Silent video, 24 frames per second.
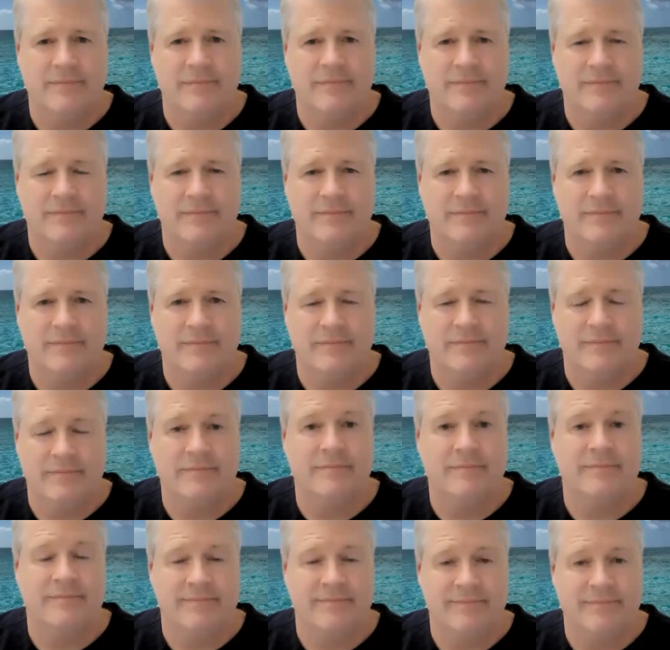
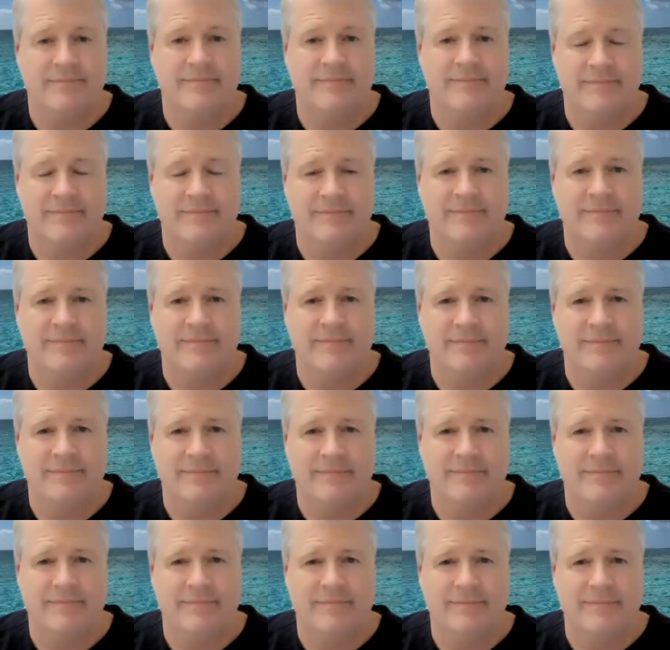
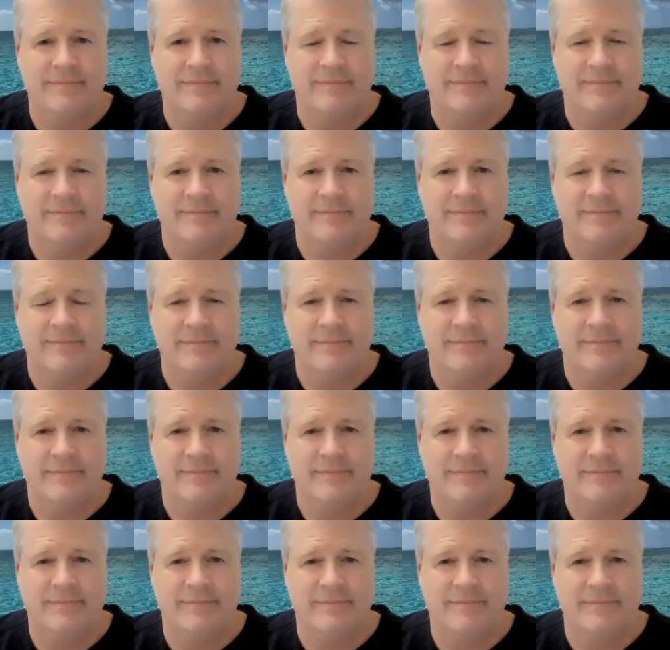
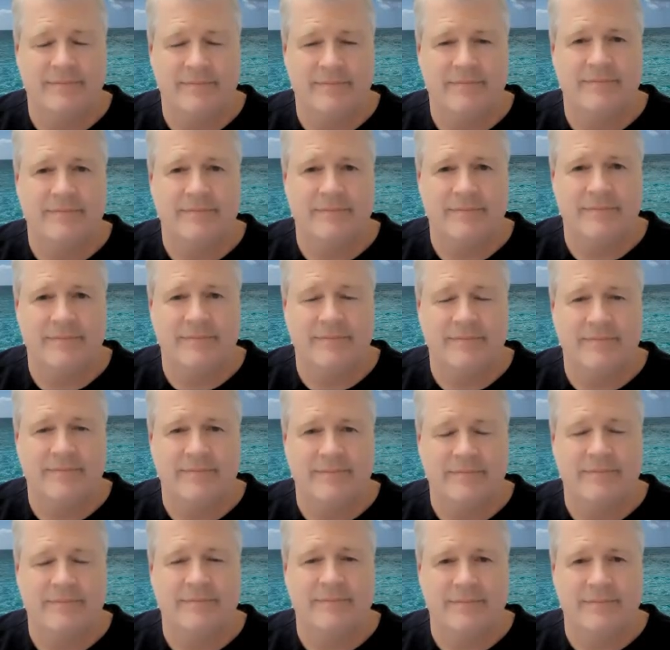
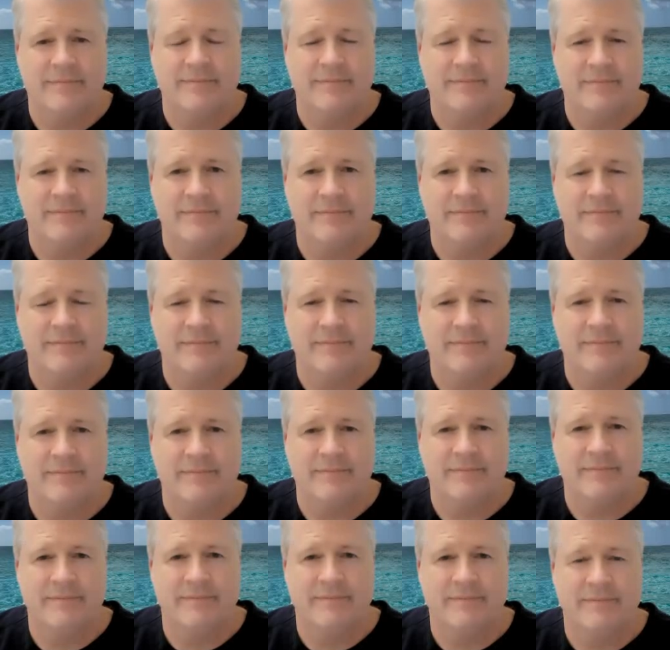
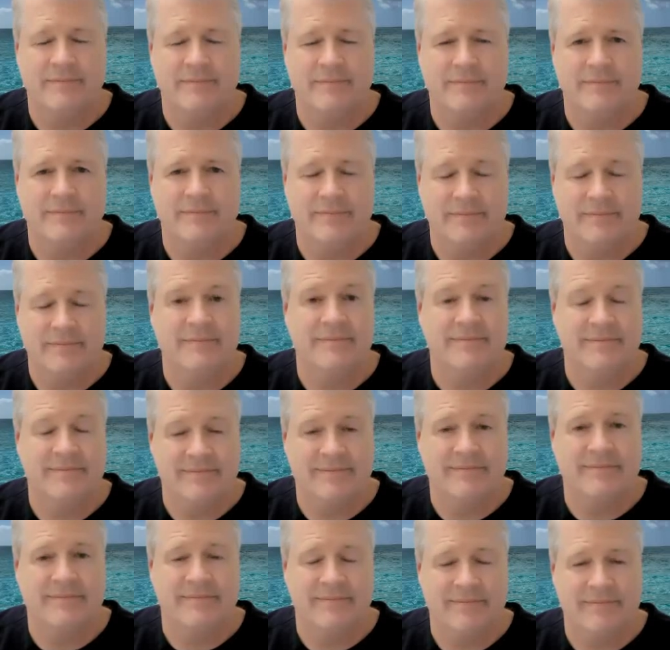
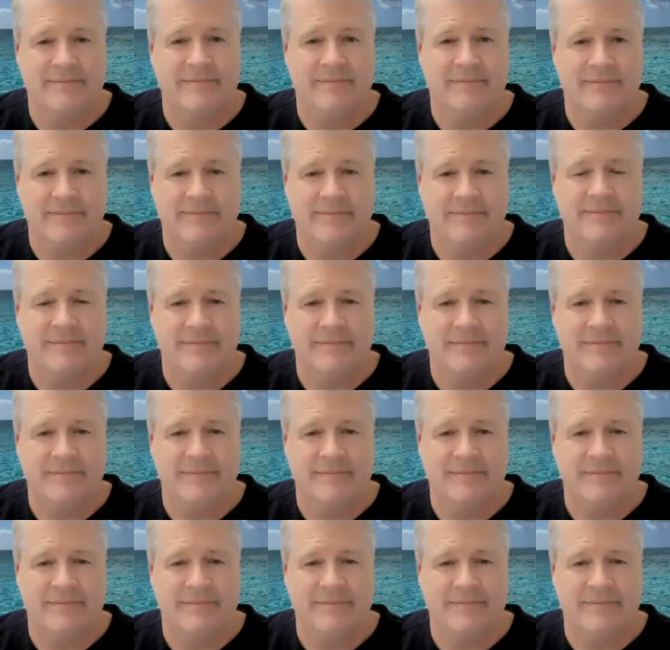(silent)